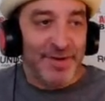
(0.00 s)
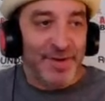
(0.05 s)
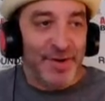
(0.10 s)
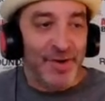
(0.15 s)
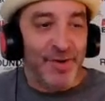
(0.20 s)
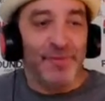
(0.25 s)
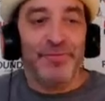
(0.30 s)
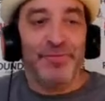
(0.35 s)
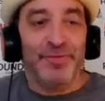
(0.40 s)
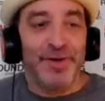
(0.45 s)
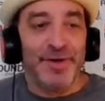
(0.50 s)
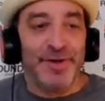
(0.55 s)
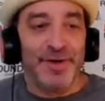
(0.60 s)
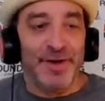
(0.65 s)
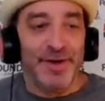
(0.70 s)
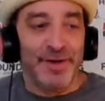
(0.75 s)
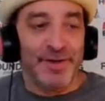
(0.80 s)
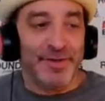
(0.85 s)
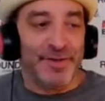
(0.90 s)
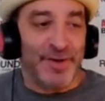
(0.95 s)
Hopefully
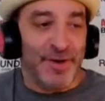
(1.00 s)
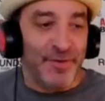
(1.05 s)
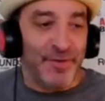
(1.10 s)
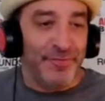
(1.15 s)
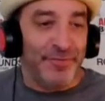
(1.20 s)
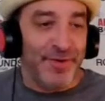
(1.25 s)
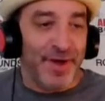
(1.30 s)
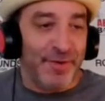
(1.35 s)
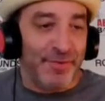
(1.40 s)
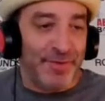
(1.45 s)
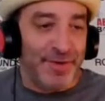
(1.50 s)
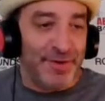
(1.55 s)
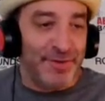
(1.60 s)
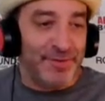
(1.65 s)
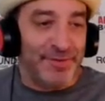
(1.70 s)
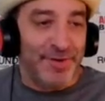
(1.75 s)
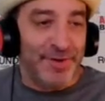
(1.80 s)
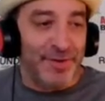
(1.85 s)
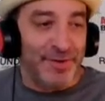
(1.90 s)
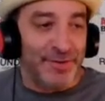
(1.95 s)

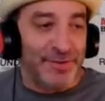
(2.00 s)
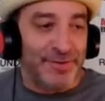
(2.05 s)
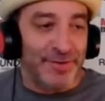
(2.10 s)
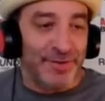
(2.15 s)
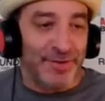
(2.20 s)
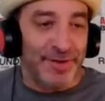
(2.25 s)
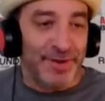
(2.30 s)
everything's good in